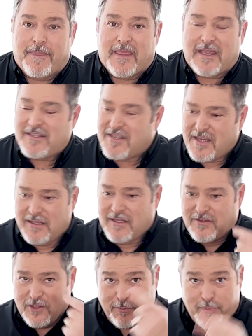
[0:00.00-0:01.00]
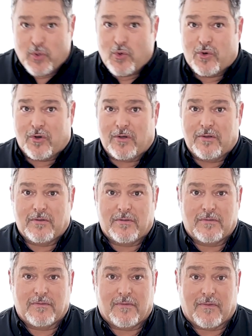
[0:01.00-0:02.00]
He said that they're poor.
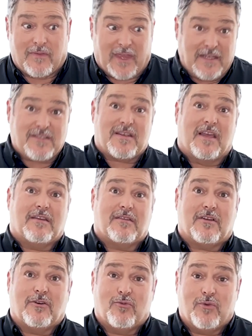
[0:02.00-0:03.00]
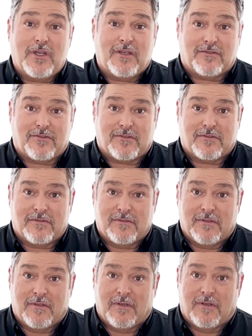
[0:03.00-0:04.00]
They say that they're rich.
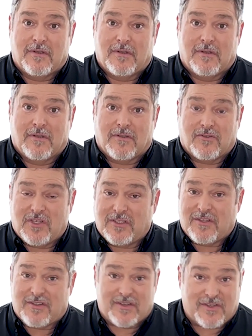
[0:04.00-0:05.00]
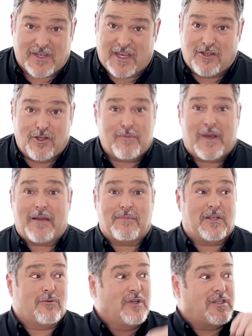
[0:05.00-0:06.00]
Jesus is saying you might
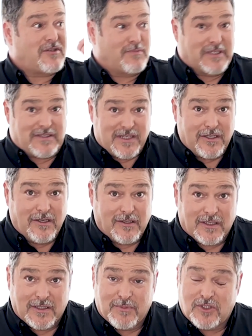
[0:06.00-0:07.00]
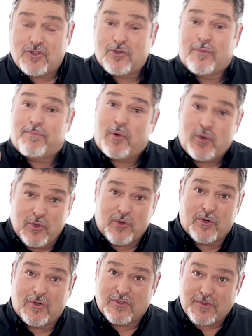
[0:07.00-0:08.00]
be rich materially, but you're
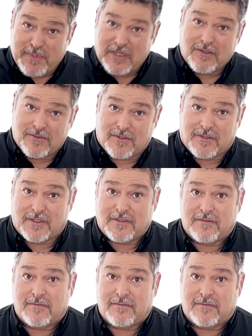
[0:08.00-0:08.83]
poor spiritually.